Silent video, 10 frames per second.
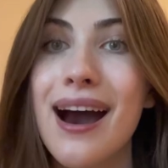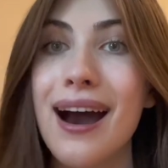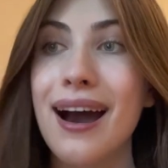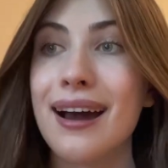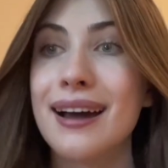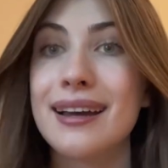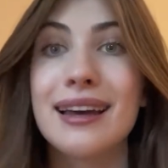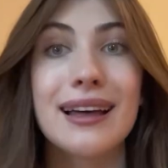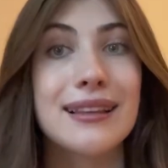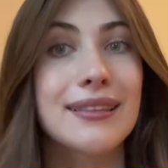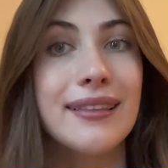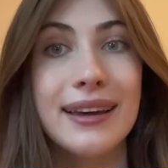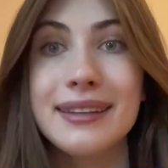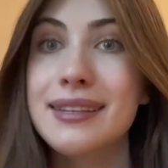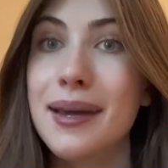I
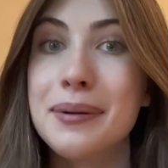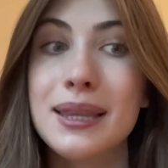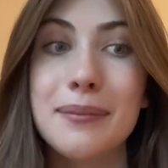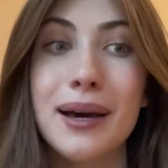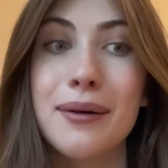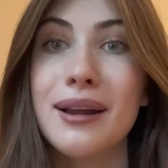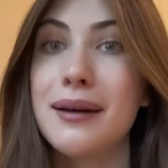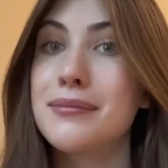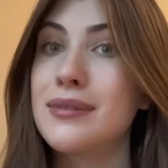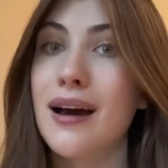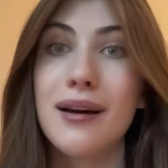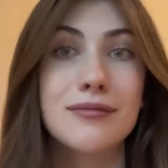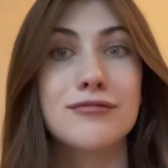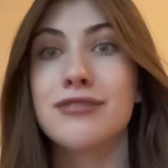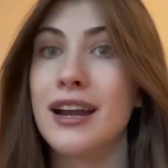like typing them out. I'm
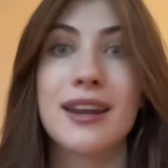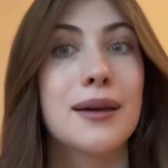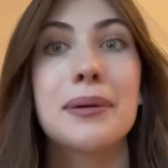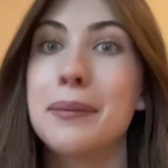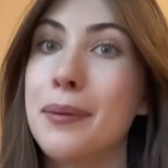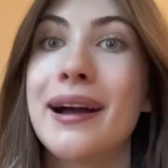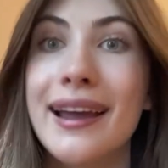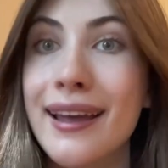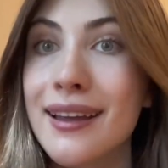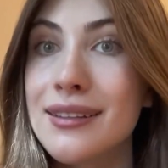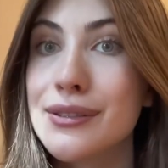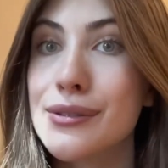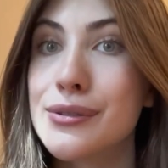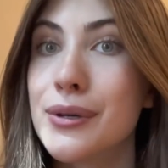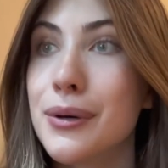not writing a paper by
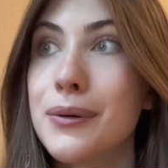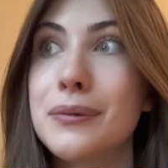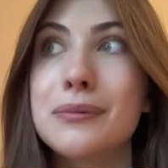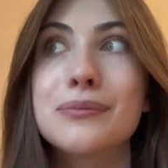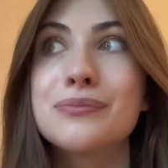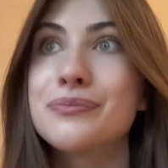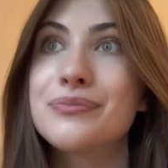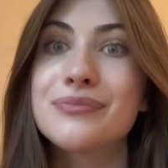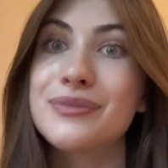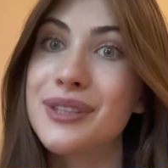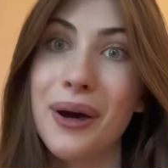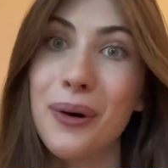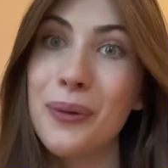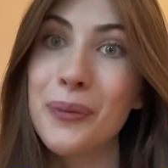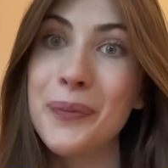hand, so
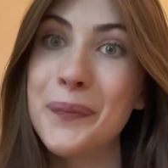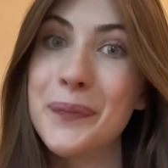no.